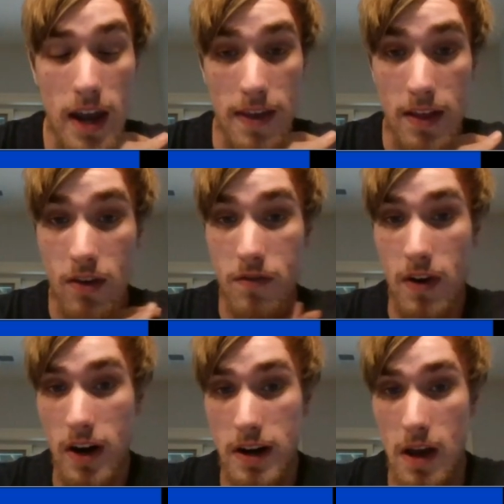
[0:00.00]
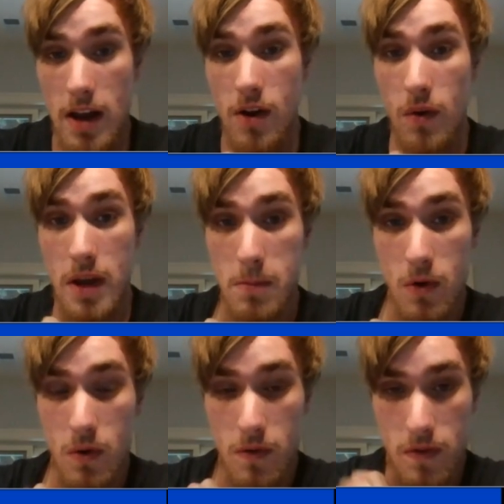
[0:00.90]
And that's a very annoying
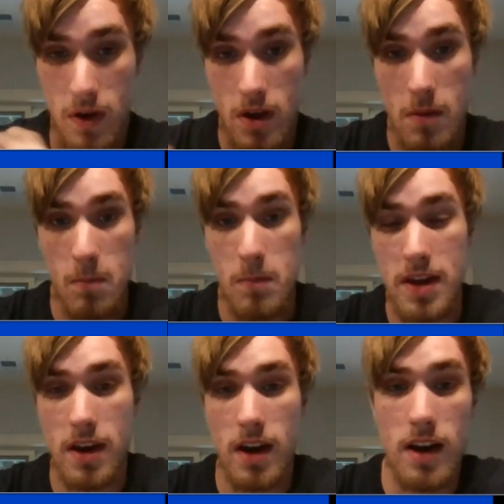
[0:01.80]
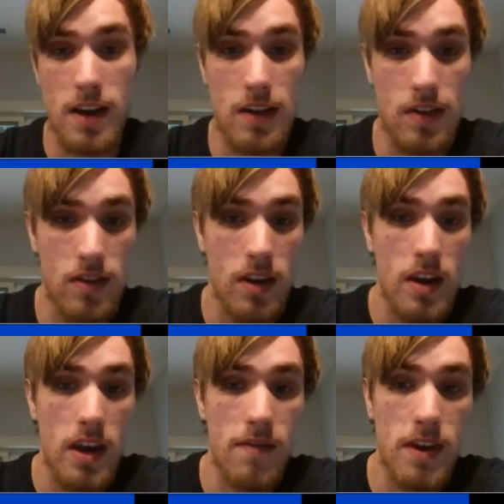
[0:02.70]
move because
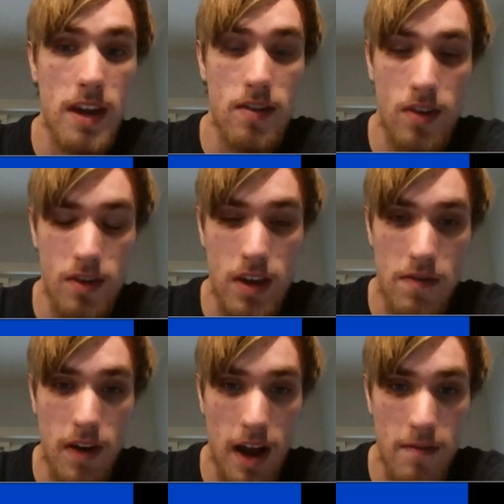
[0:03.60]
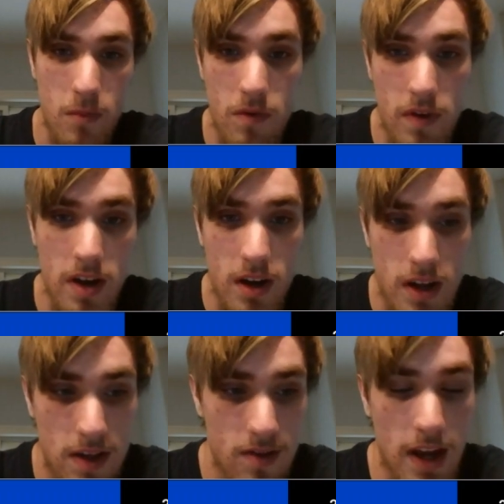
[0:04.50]
if he gets this e5 move in,
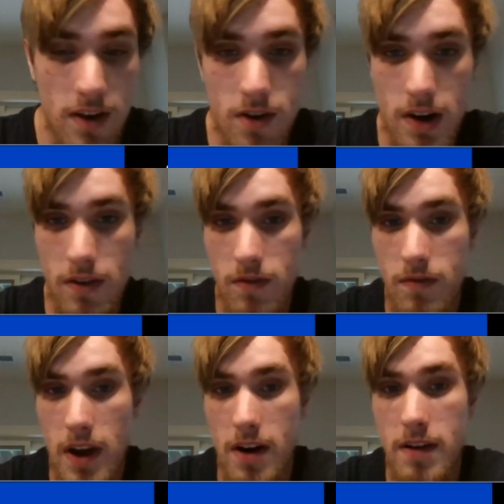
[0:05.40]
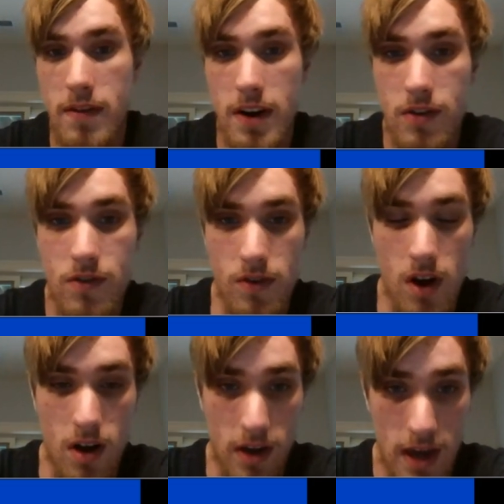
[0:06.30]
his center is very, very
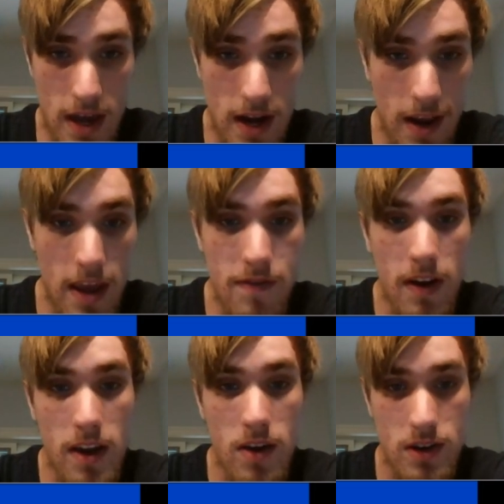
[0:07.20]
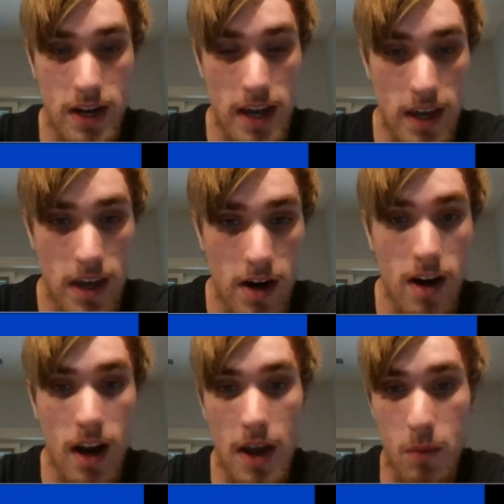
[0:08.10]
strong. And if I could take
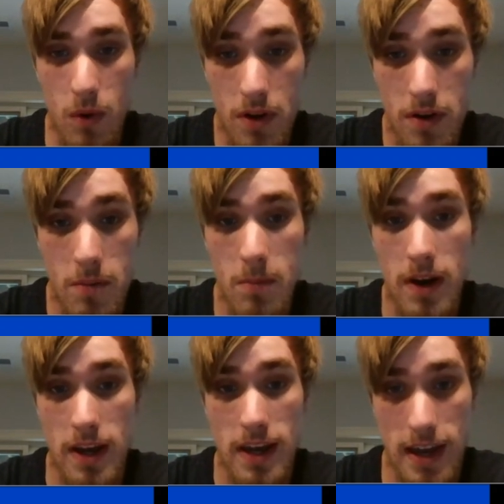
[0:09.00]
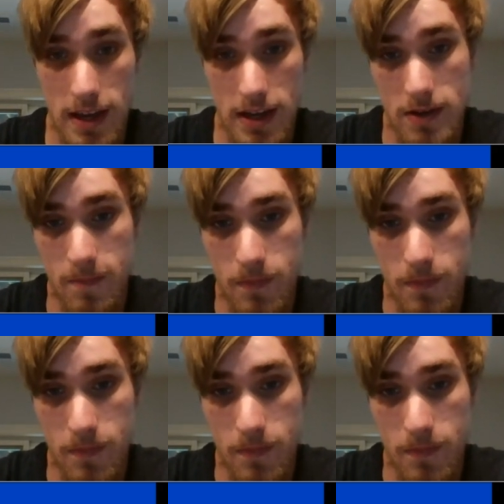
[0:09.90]
here, I would, but I can't.